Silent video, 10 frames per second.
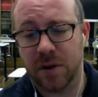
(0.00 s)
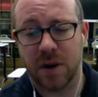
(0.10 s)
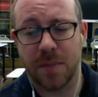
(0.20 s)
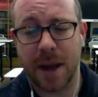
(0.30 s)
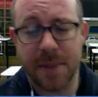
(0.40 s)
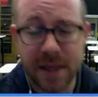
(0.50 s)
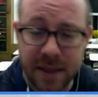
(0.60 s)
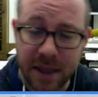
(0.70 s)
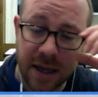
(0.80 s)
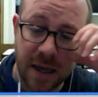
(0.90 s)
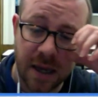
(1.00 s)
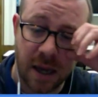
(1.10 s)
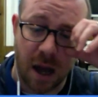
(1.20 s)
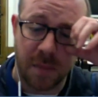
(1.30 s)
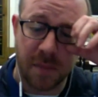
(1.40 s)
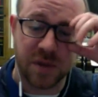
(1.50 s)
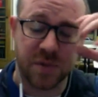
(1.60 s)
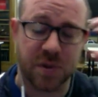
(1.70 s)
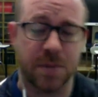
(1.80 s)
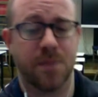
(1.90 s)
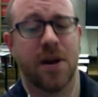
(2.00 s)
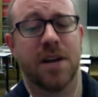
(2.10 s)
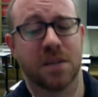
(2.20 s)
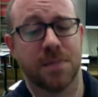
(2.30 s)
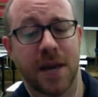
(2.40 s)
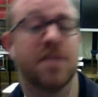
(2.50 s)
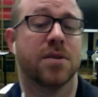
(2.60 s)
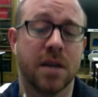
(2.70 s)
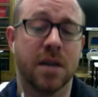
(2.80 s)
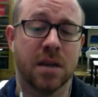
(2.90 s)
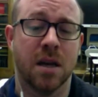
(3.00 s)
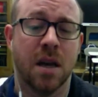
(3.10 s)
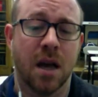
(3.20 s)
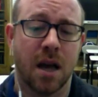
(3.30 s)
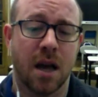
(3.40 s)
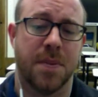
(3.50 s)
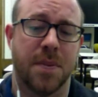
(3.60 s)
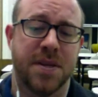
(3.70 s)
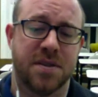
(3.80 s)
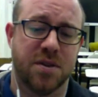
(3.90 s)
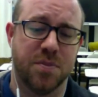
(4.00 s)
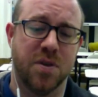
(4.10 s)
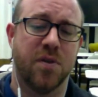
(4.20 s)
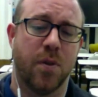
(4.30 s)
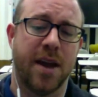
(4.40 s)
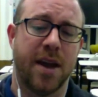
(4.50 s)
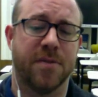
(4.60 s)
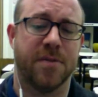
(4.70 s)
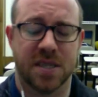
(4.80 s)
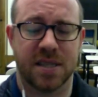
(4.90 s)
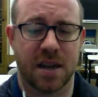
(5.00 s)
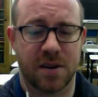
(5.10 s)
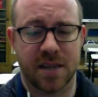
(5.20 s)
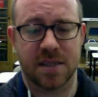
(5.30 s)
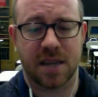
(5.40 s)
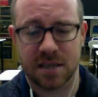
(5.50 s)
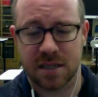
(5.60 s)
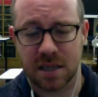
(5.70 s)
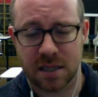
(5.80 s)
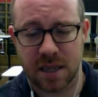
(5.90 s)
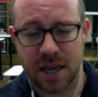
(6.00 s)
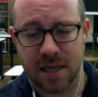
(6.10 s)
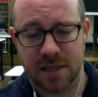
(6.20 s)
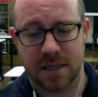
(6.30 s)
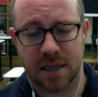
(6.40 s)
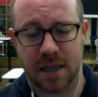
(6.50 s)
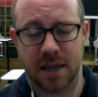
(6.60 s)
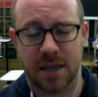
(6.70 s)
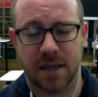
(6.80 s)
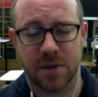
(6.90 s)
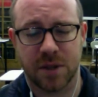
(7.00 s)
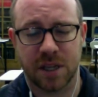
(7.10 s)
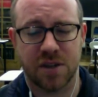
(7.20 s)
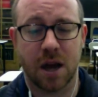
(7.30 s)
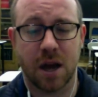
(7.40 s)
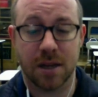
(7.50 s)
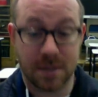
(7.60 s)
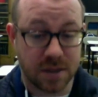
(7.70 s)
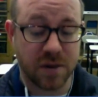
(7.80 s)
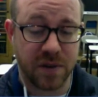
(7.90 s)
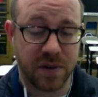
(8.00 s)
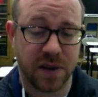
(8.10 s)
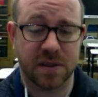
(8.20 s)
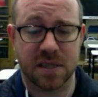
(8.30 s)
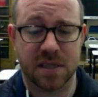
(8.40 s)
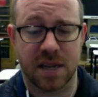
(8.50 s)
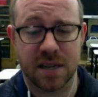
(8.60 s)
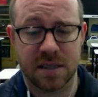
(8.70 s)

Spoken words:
My big thing has really been project-based learning, is to move away from the standardized testing that really dogs us over here in the States.